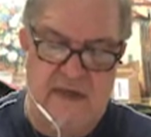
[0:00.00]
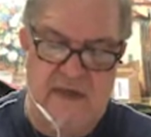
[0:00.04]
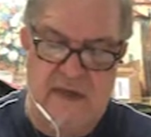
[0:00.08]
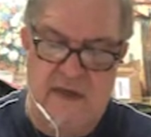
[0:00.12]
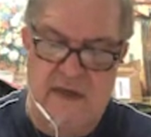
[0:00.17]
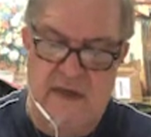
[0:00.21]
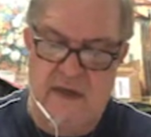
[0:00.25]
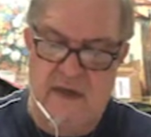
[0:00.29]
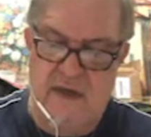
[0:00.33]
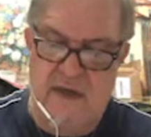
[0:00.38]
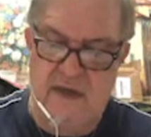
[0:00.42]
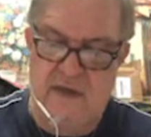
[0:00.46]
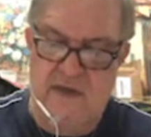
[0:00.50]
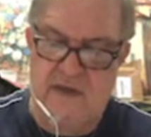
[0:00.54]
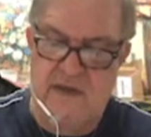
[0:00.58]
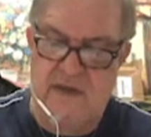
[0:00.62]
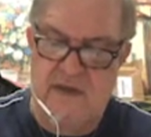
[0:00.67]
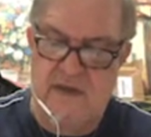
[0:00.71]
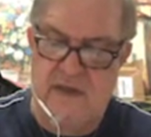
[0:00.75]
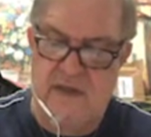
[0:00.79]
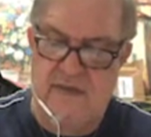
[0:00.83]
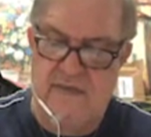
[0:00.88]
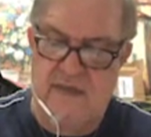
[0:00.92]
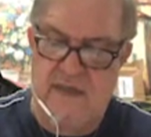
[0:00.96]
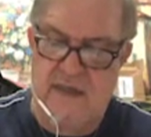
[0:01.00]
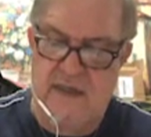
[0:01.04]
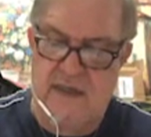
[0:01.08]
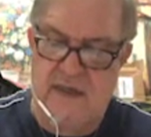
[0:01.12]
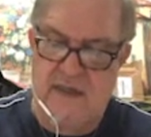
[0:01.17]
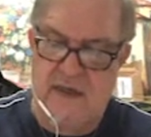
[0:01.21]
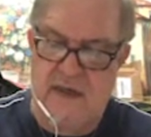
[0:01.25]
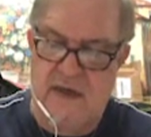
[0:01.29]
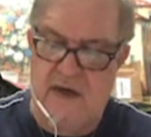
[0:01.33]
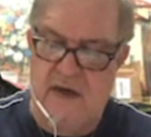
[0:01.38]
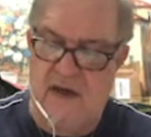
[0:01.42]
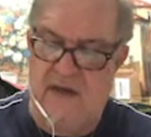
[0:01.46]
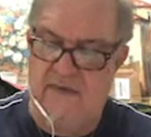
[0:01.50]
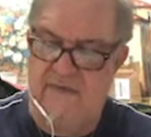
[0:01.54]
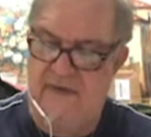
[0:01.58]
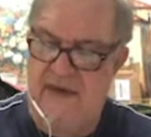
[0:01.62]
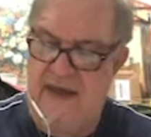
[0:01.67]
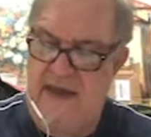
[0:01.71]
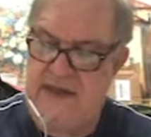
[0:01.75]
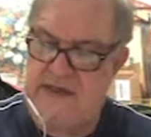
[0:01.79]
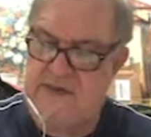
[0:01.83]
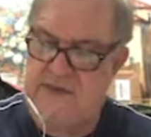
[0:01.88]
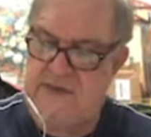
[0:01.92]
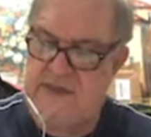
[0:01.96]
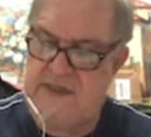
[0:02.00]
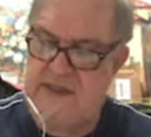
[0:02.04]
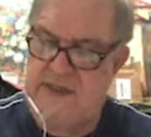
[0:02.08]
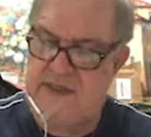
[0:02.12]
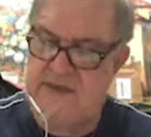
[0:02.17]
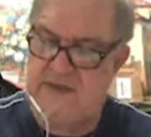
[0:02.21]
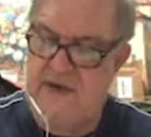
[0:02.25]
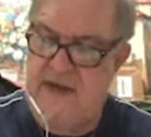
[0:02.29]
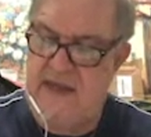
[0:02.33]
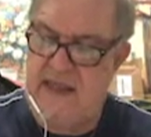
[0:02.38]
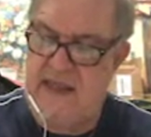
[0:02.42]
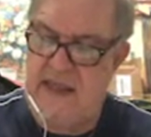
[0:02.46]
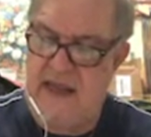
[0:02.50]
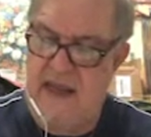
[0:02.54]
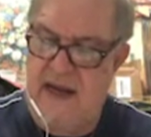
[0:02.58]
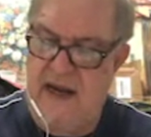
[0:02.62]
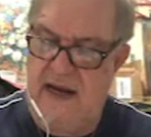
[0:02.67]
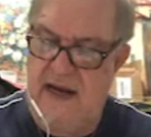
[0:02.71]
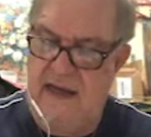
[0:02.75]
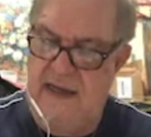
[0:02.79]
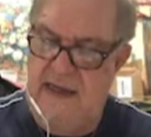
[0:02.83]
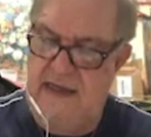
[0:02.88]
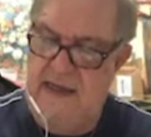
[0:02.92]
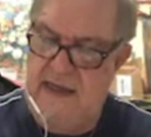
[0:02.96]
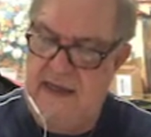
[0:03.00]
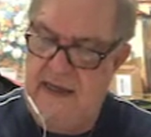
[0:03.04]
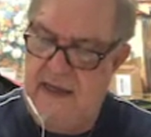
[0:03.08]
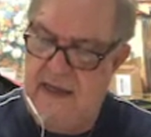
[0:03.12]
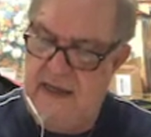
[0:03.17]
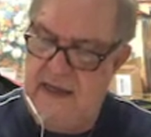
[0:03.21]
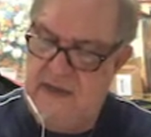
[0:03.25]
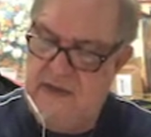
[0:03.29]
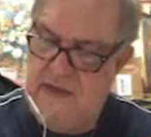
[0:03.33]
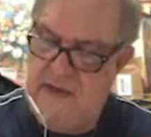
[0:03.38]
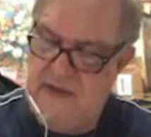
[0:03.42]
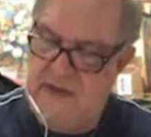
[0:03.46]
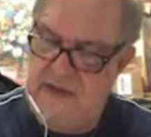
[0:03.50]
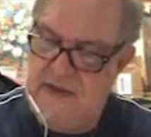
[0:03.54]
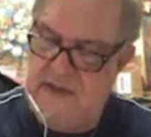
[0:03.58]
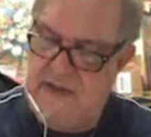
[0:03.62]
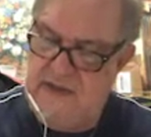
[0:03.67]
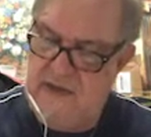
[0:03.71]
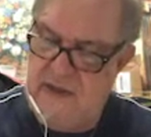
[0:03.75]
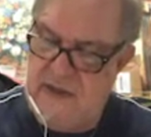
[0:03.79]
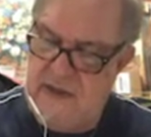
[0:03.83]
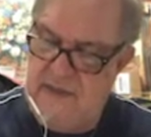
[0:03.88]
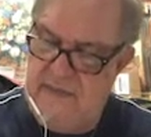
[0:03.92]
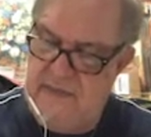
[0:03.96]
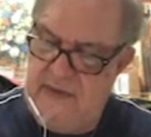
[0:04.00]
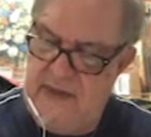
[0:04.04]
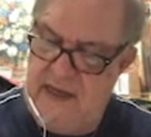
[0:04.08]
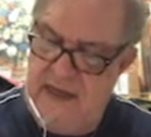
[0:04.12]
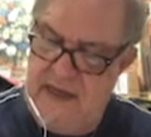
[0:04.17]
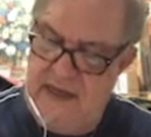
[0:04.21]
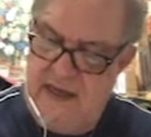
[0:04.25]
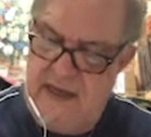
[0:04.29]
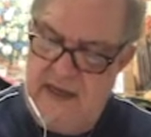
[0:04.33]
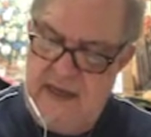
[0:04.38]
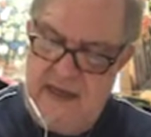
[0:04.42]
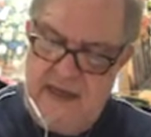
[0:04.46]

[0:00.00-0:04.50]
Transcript: curl, it's going to be the curl of H, which is right there. So this is going to be